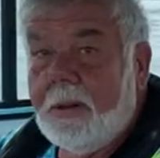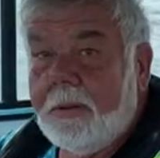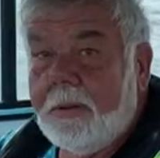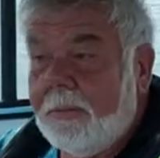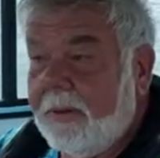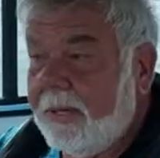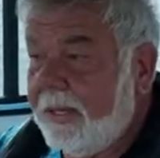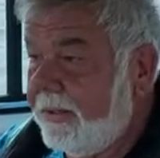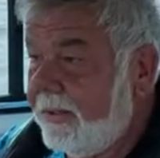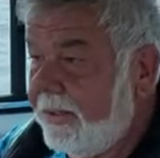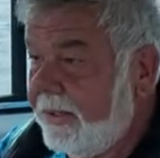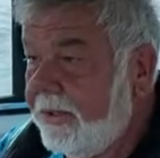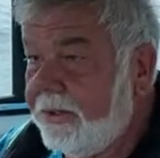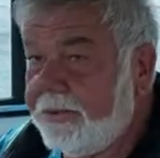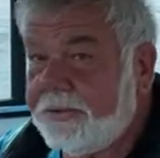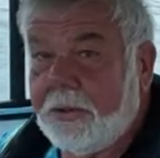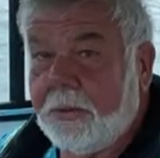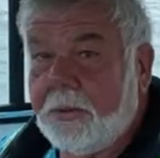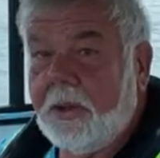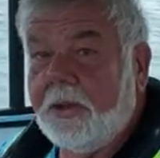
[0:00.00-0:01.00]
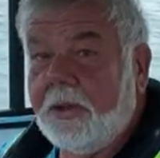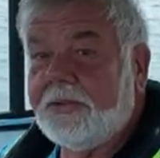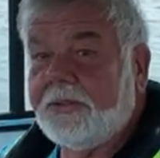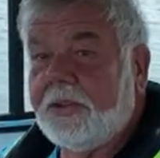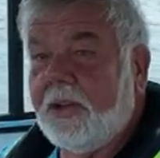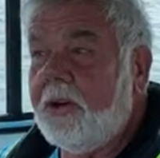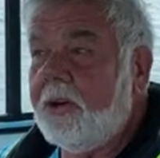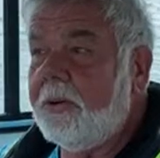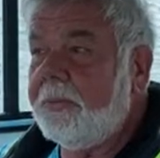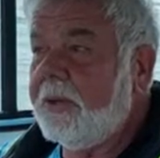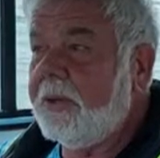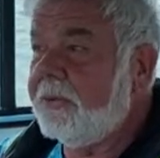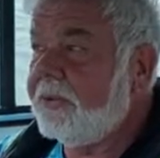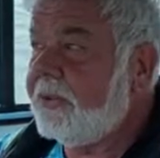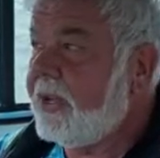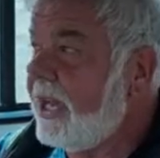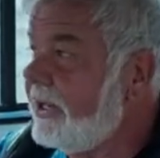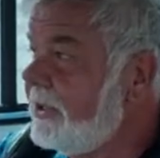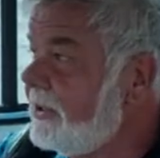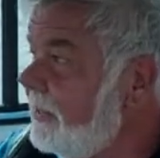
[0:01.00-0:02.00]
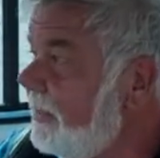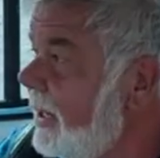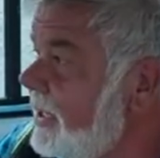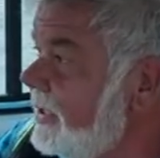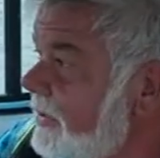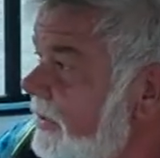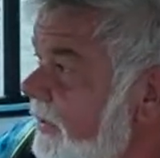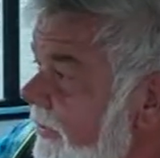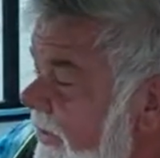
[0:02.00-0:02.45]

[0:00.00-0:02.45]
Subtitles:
the way, and they're so close to home. You know, those guys are based over